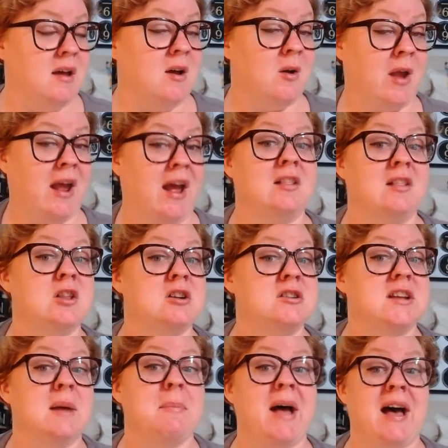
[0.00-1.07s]
okay, I
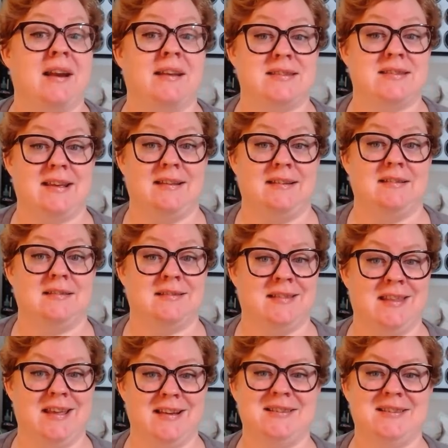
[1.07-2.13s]
looked up how to say
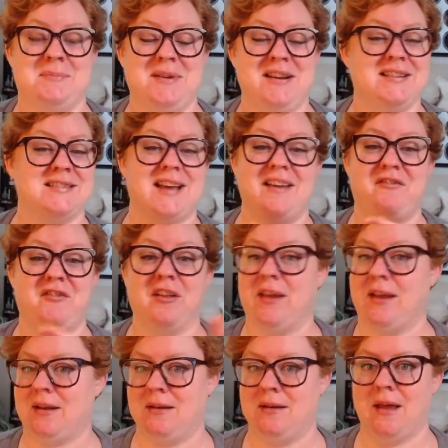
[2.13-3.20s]
this because I feel
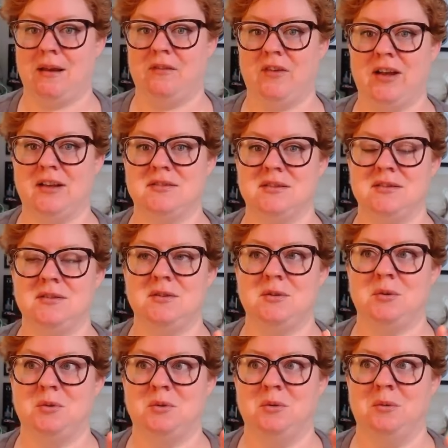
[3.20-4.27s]
like none of us
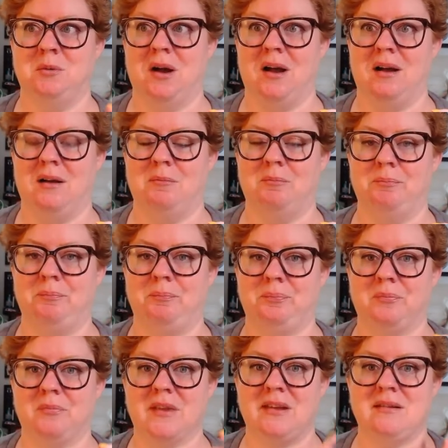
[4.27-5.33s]

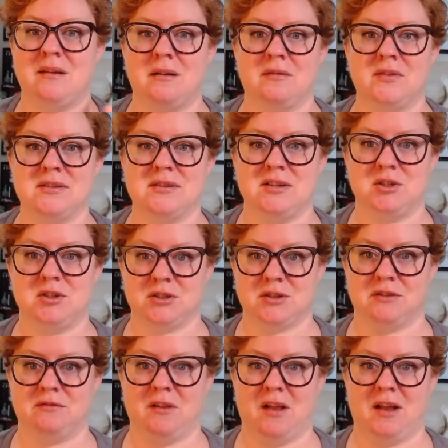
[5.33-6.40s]
stitchers
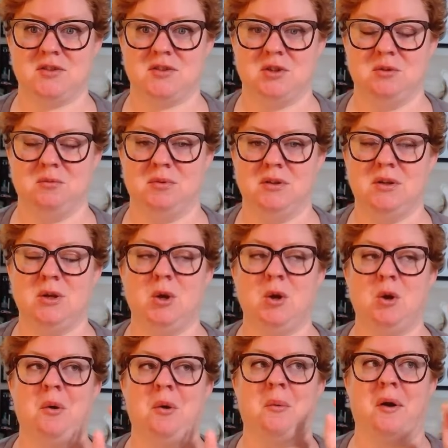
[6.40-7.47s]
on Flosstube
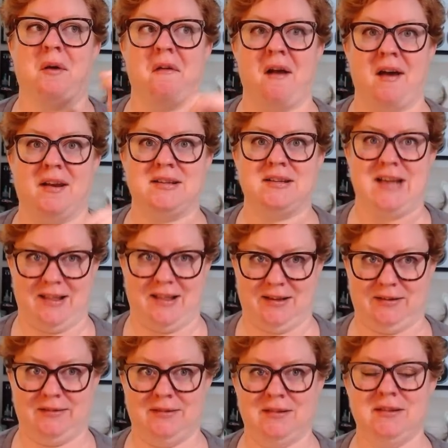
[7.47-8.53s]
who are not
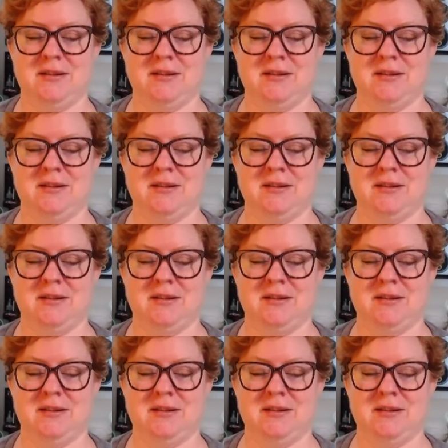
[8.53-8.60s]
Italian